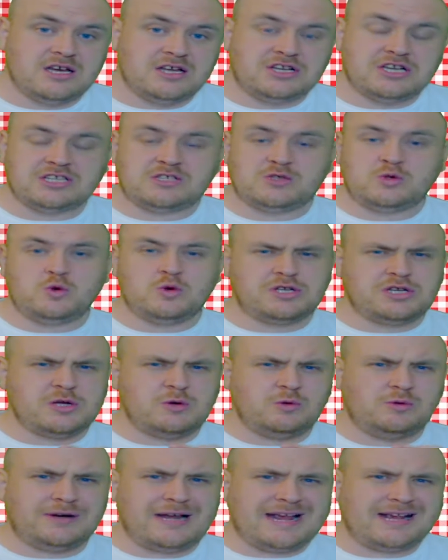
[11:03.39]
Just don't
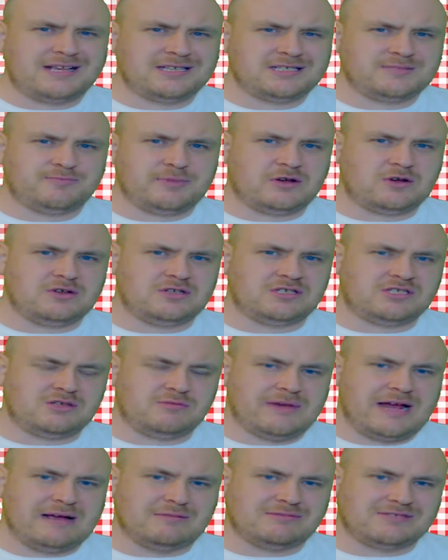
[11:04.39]
do links, because
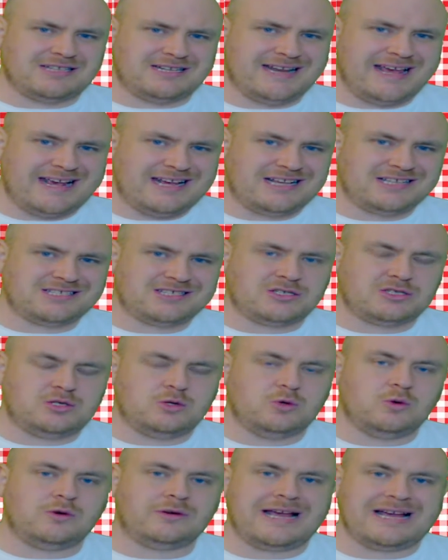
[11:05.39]
sometimes links
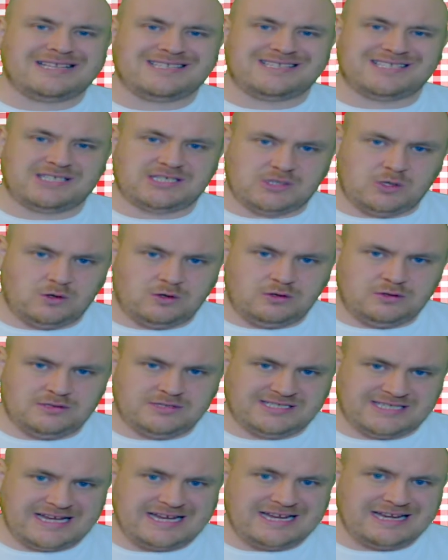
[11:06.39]
don't get so
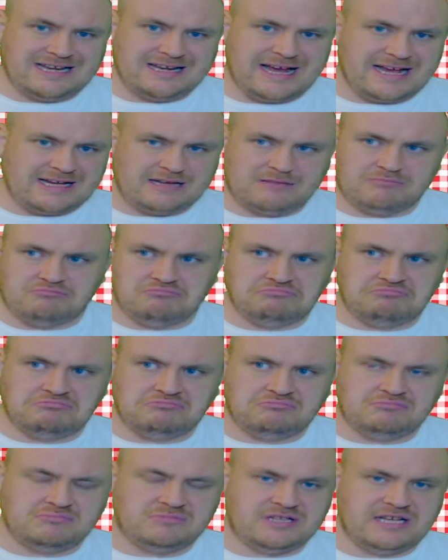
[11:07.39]
seen, like
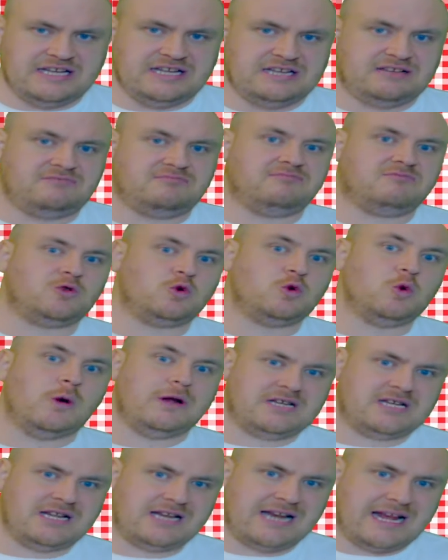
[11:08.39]
they go
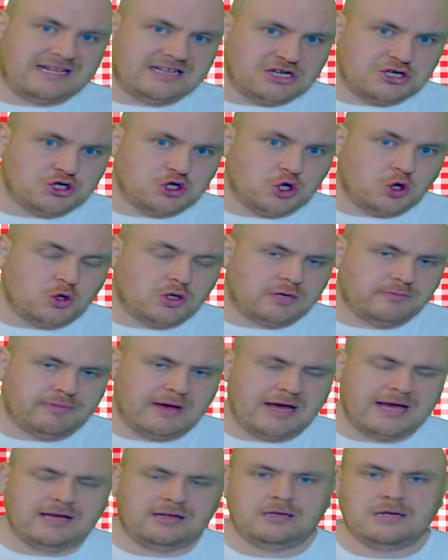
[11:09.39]
into like the junk
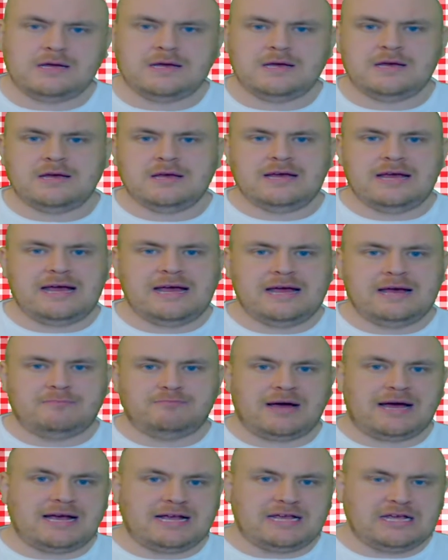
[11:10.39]
pile
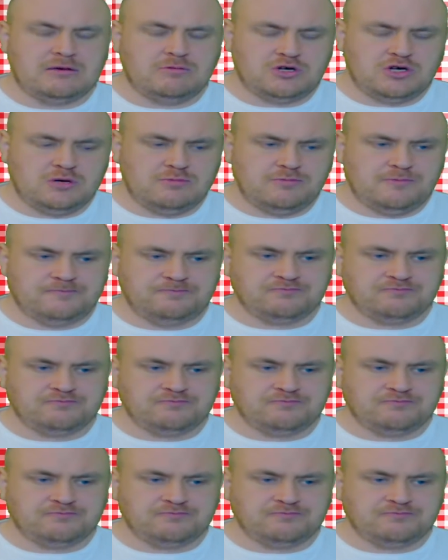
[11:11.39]
by YouTube.